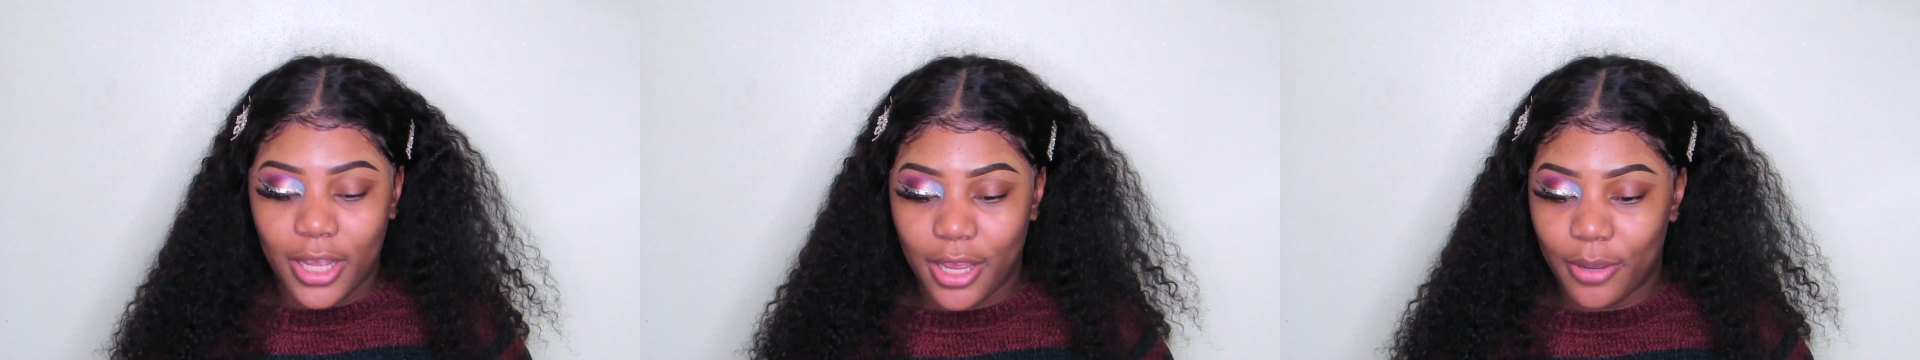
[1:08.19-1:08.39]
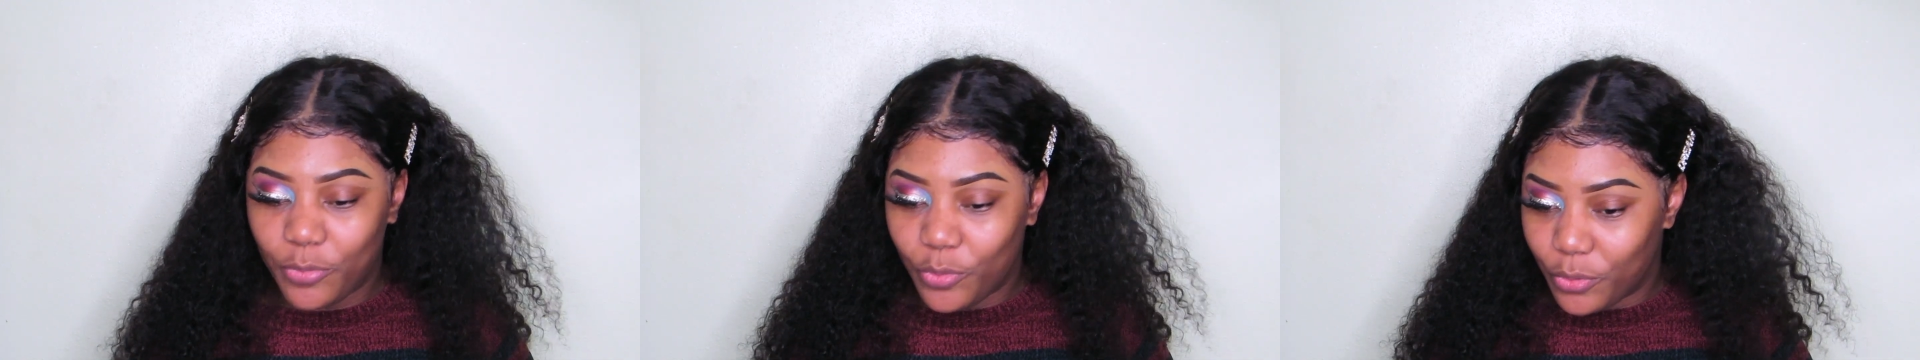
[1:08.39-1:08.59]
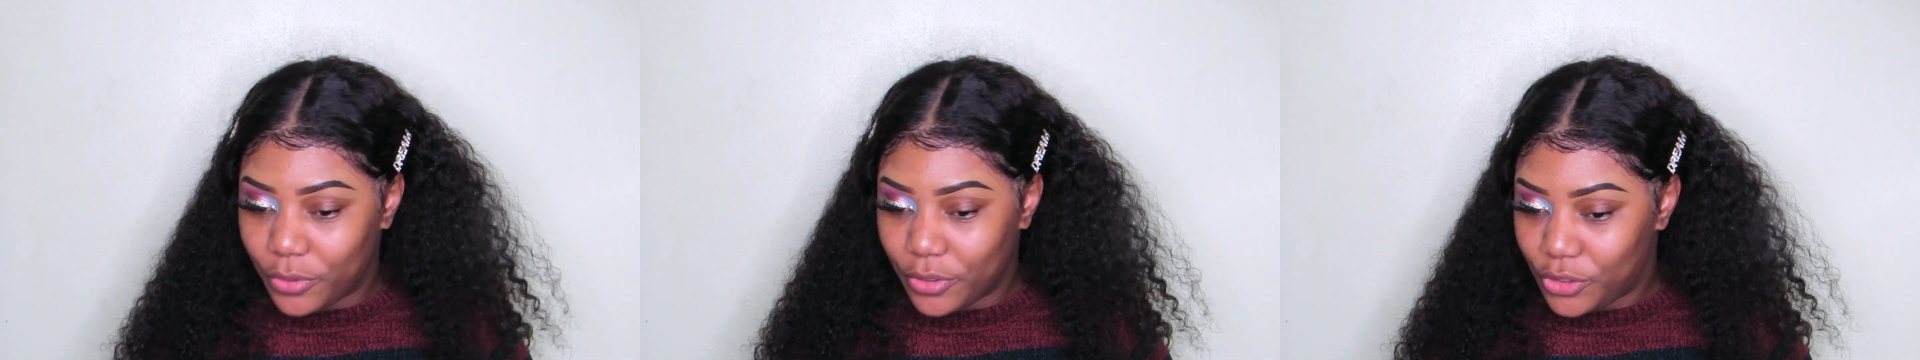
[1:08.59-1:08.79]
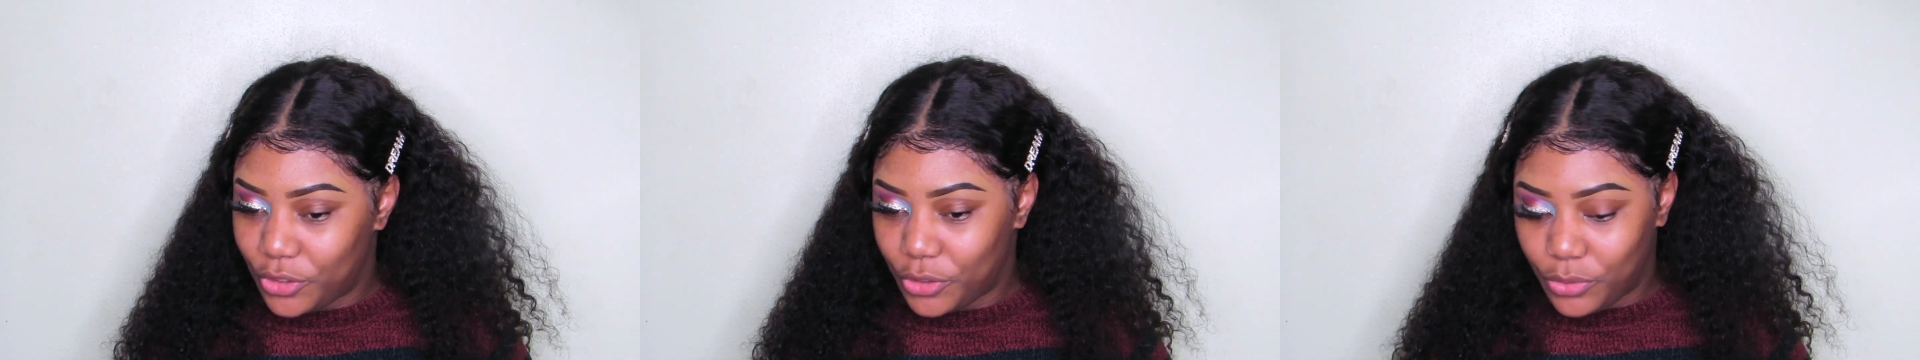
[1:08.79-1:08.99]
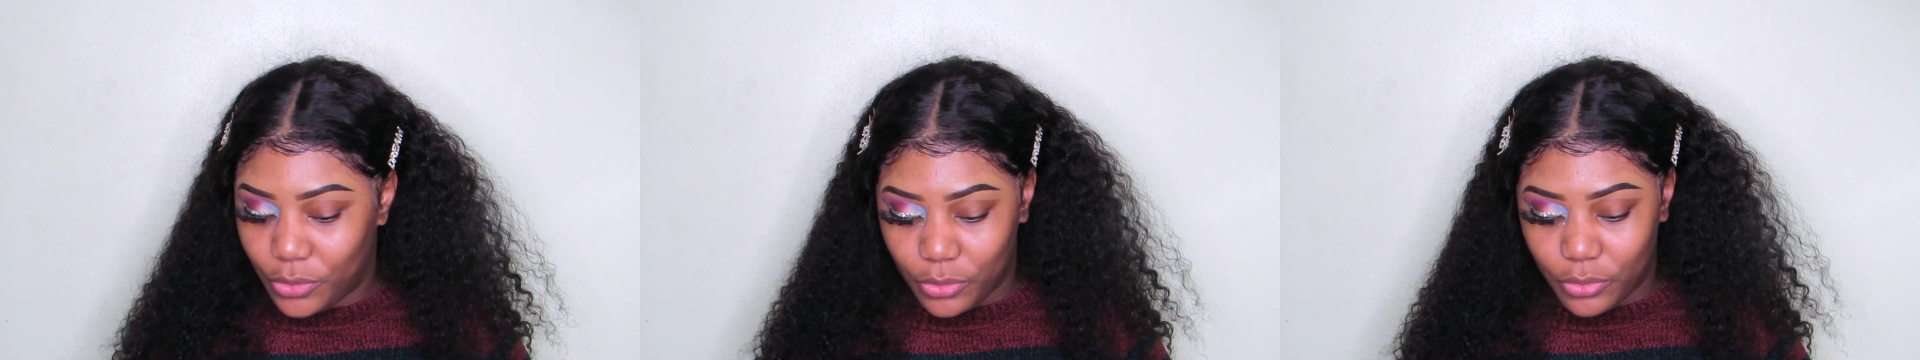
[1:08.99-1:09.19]
I'm going
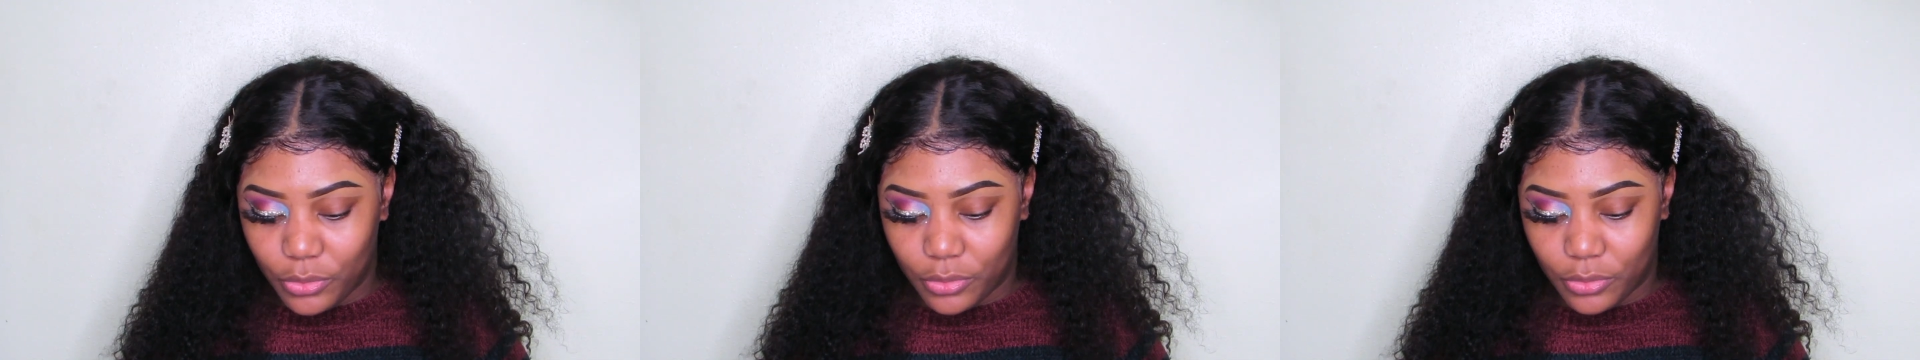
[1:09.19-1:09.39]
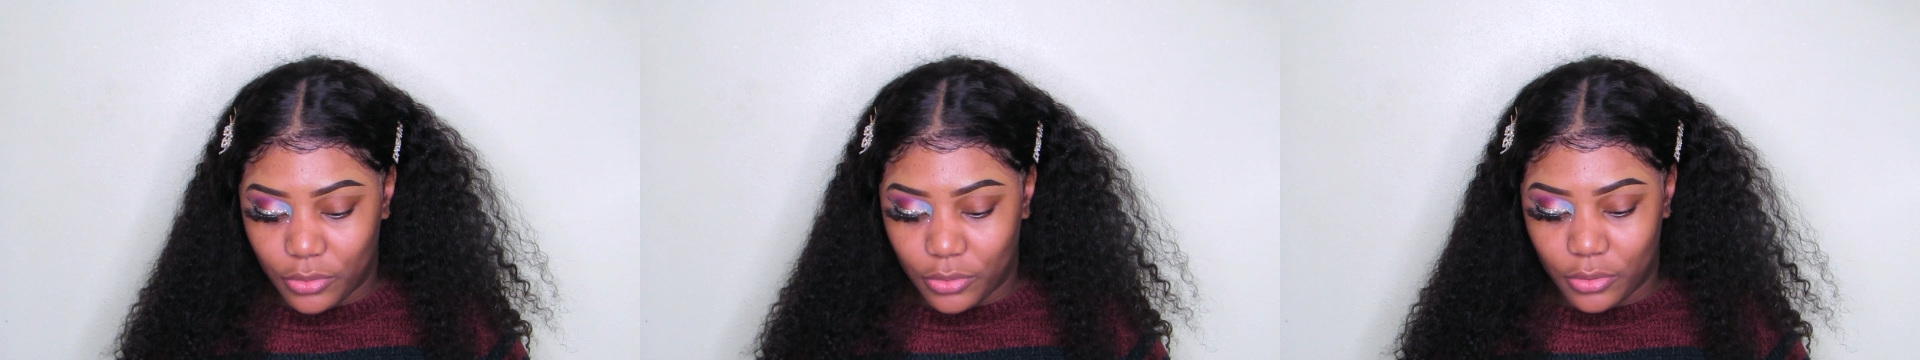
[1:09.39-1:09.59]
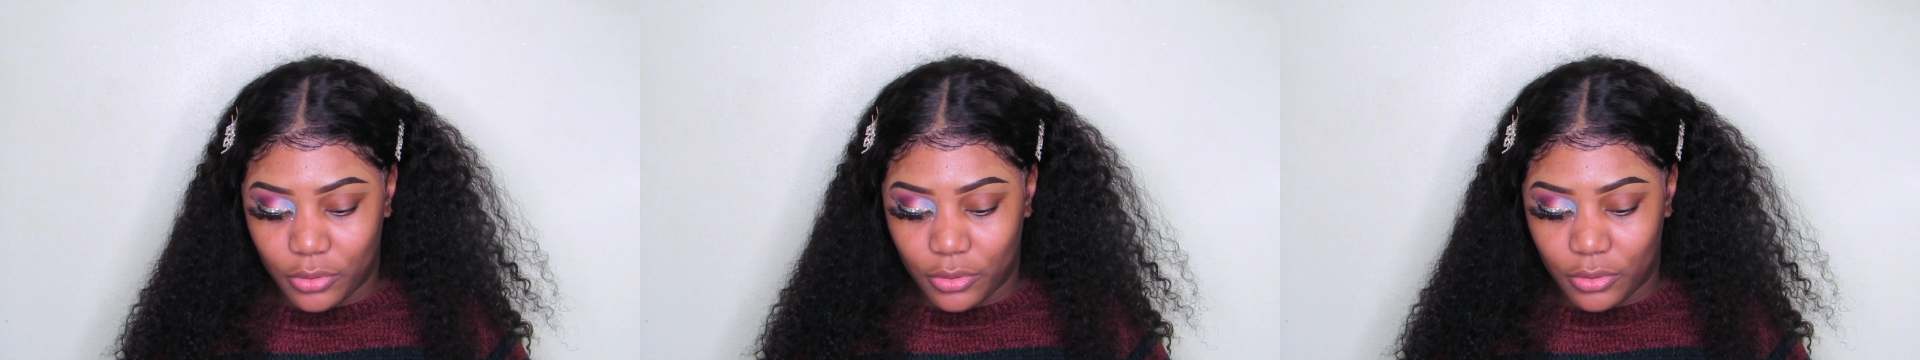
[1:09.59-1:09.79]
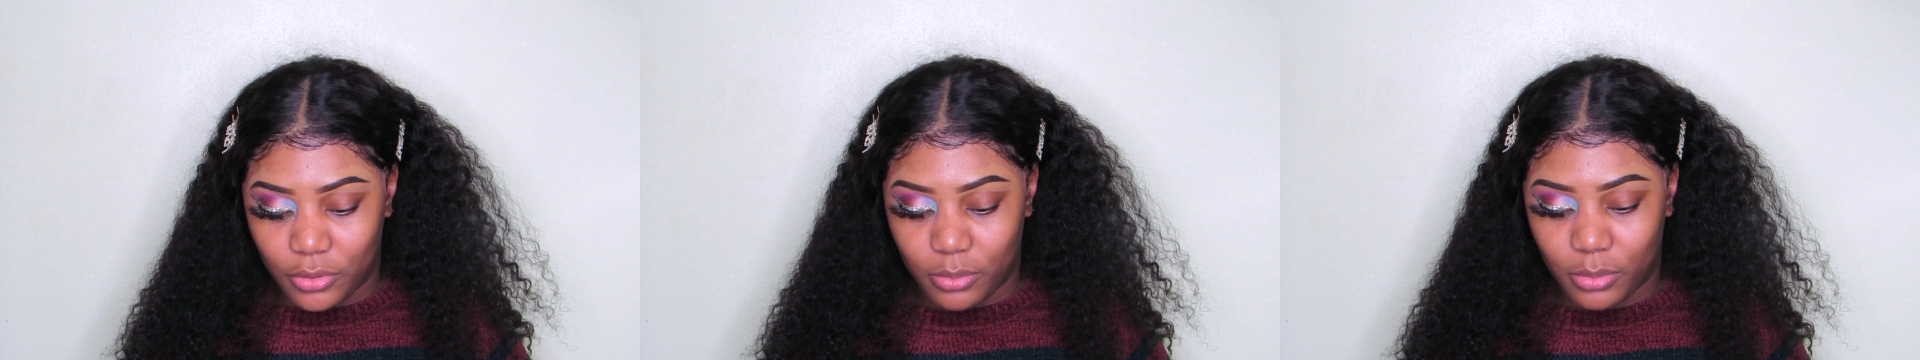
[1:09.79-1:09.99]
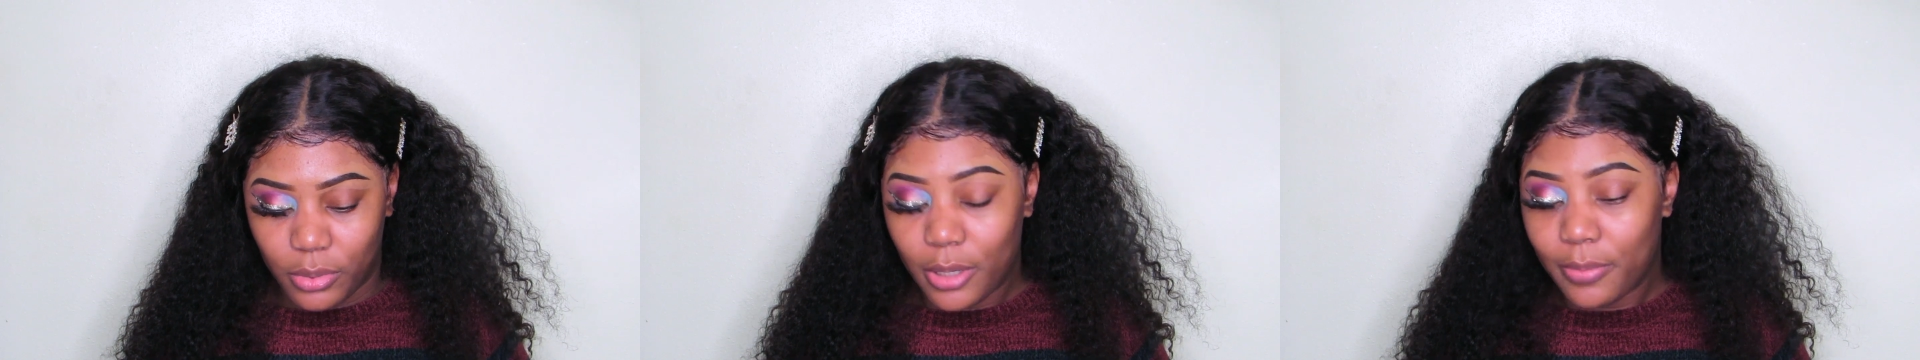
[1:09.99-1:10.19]
to
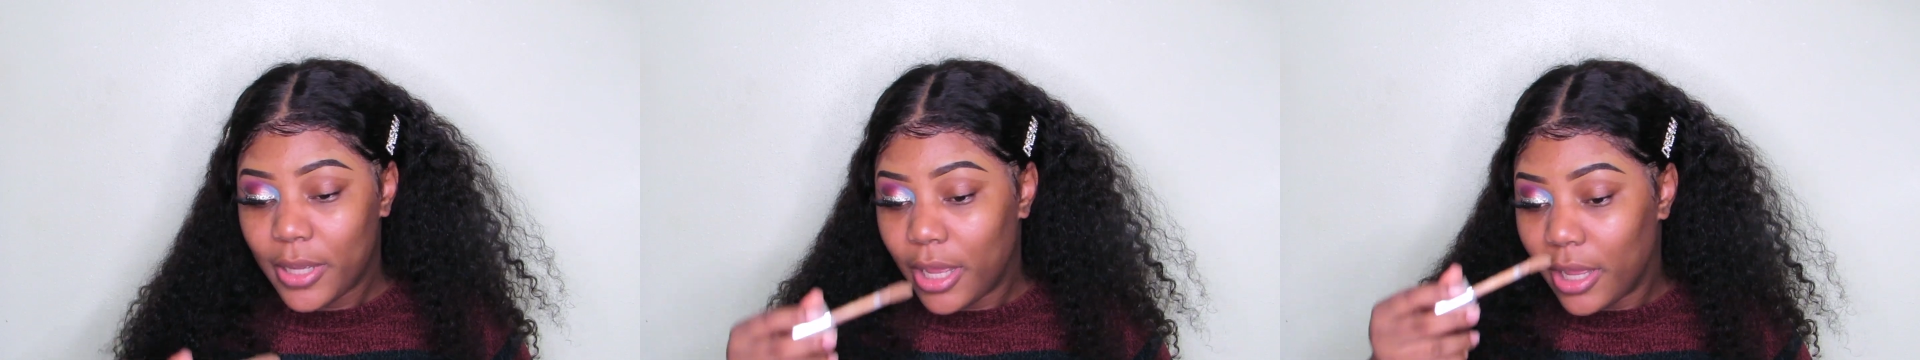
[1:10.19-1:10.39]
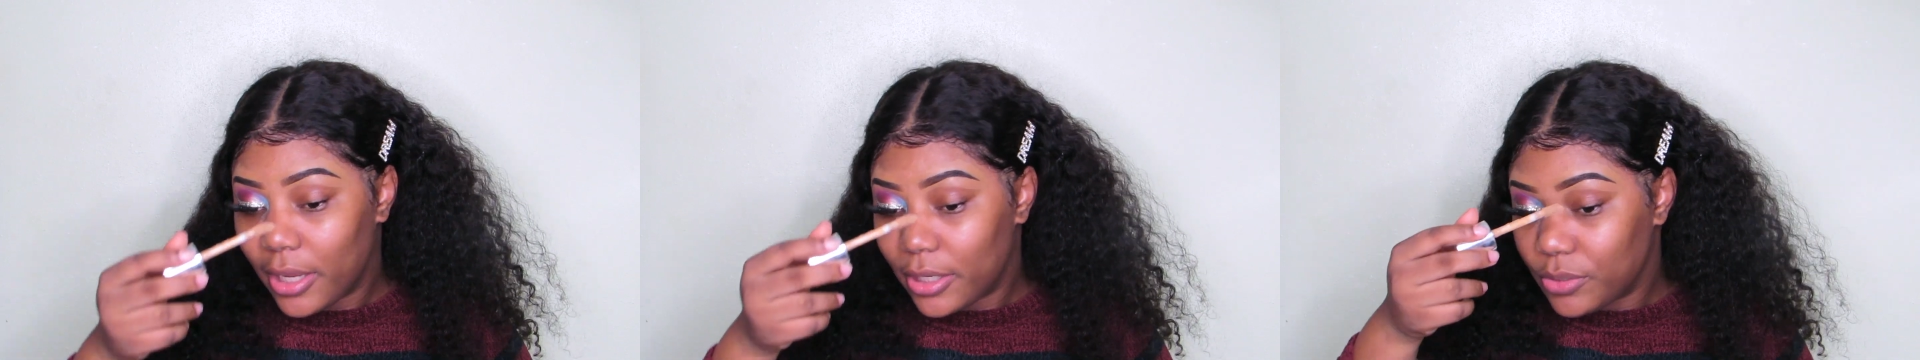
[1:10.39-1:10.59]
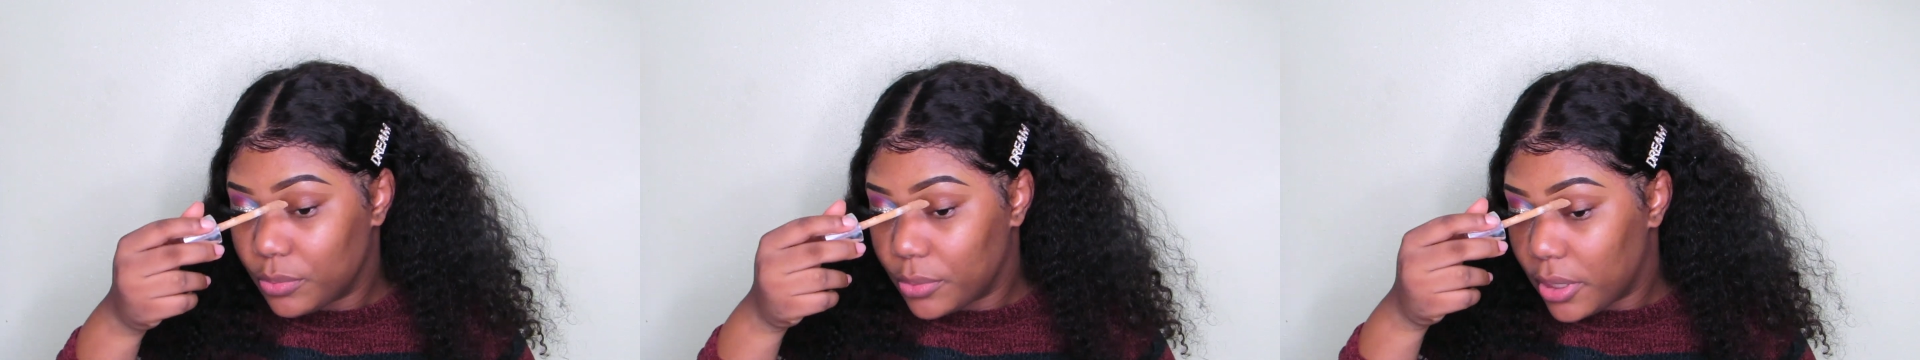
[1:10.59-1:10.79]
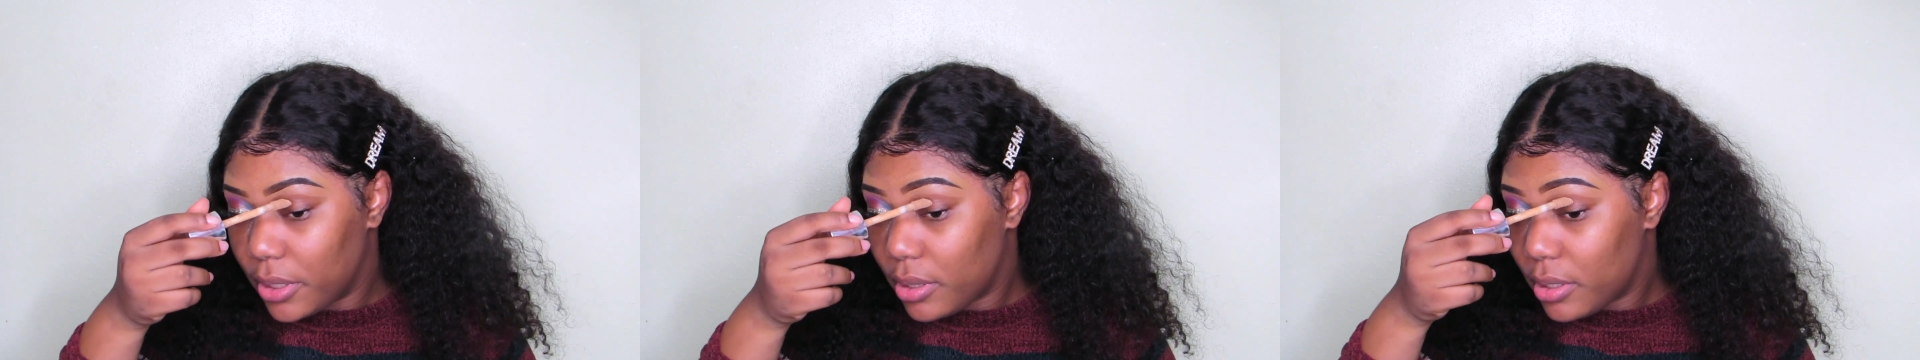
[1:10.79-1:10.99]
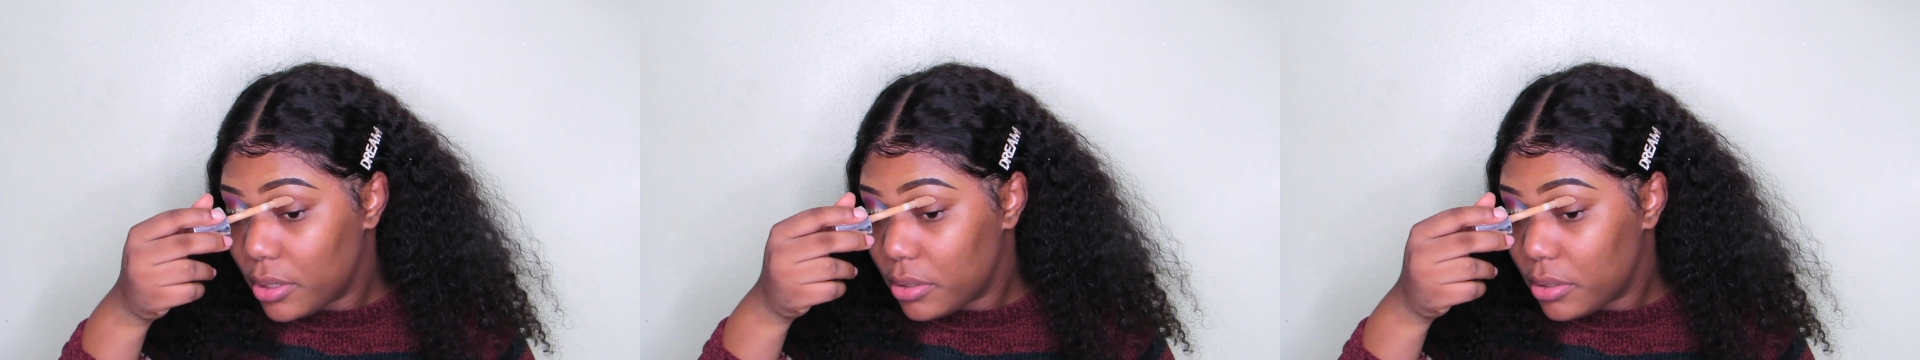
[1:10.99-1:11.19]
prime my eyes with,